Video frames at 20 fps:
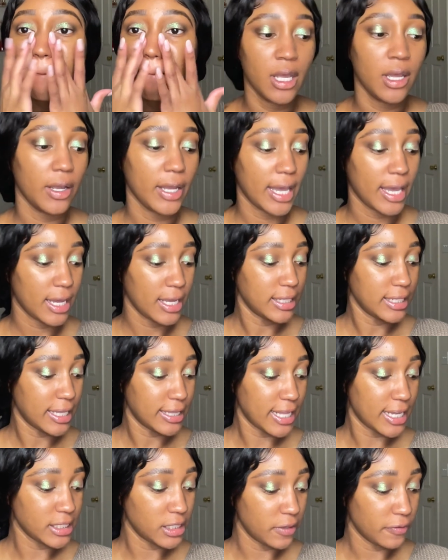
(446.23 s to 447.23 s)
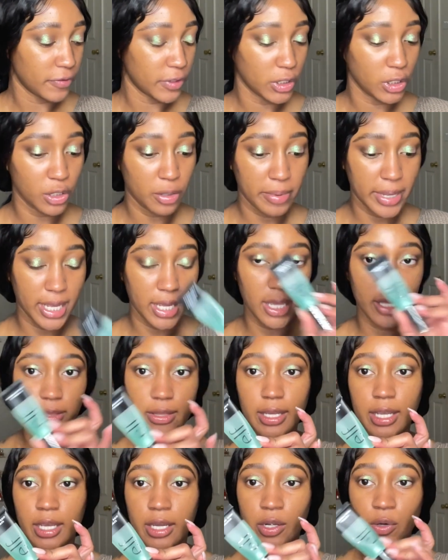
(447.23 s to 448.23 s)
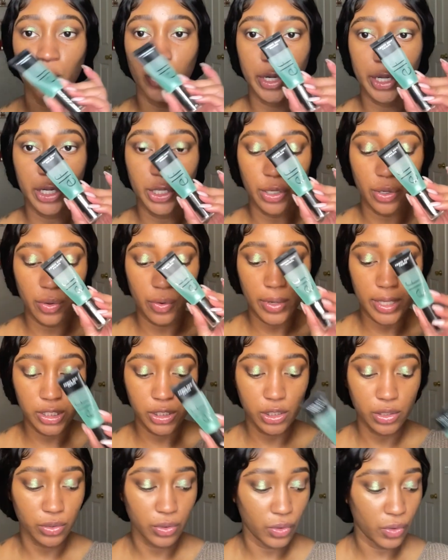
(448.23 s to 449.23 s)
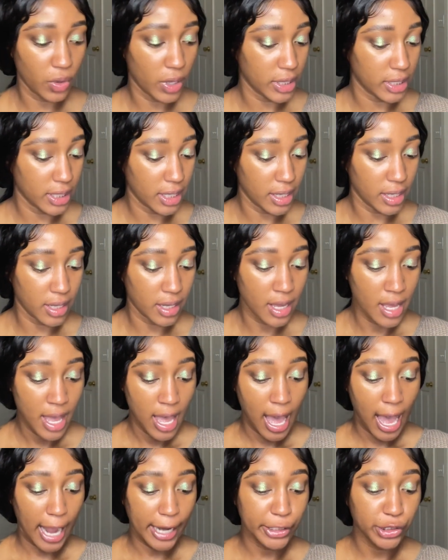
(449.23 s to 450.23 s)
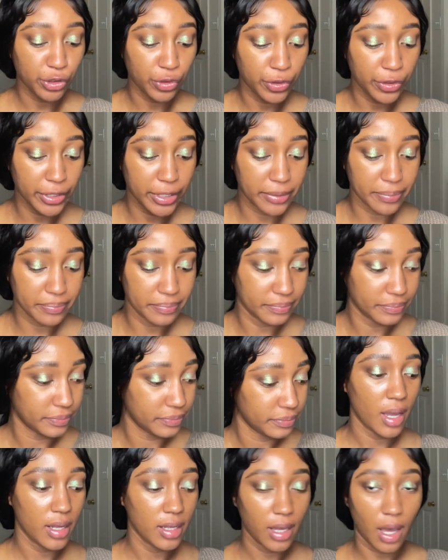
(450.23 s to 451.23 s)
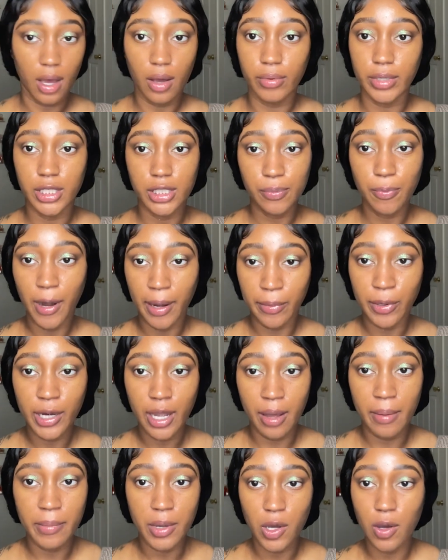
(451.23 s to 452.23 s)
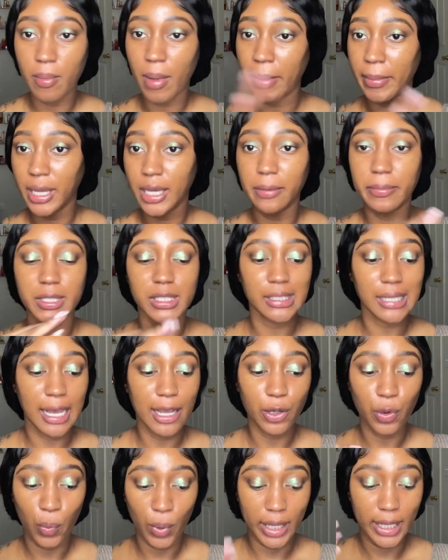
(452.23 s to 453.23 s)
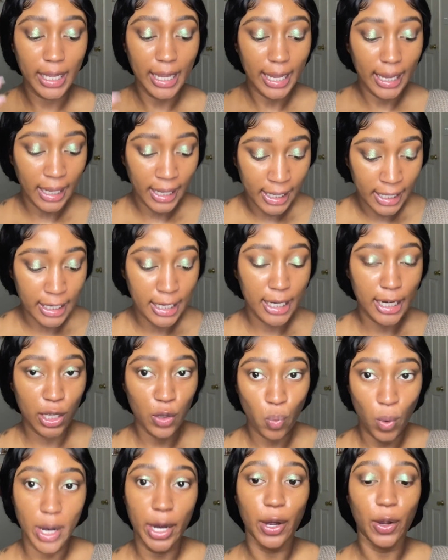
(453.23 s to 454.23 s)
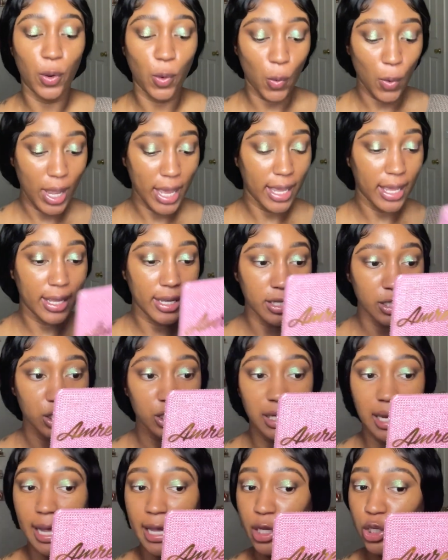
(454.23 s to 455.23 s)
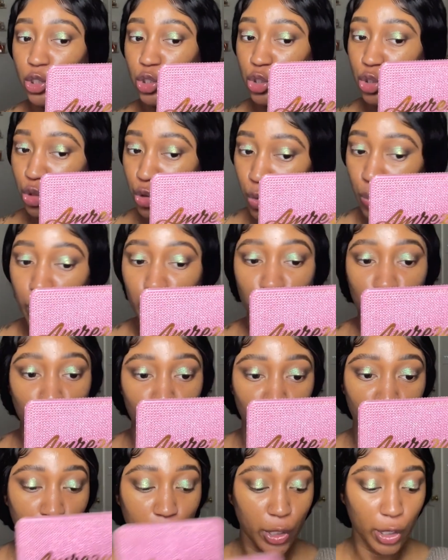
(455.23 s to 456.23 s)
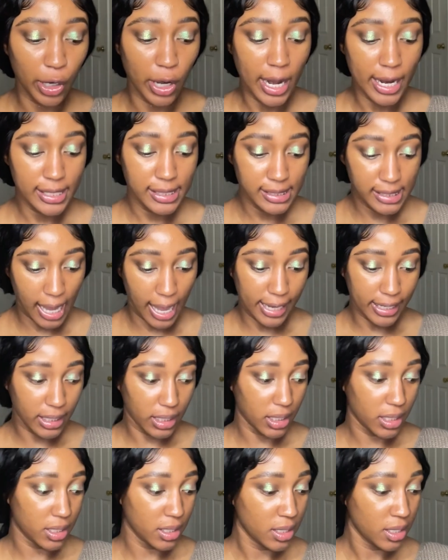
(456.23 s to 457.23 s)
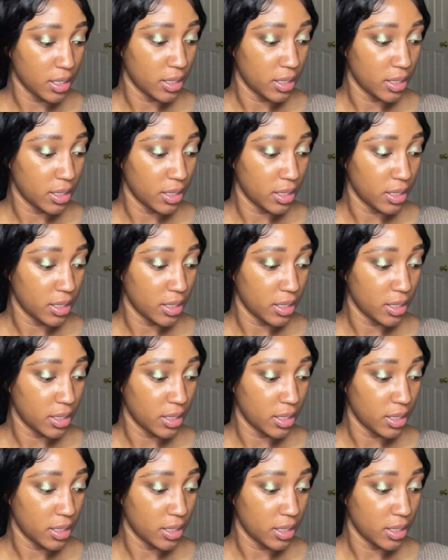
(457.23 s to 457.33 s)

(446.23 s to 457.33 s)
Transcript: Okay, let that sit for a little bit, and then we're gonna go into the Hydro Grip. Y'all, with this primer combo, my makeup is not going anywhere, okay? It's like super tacky.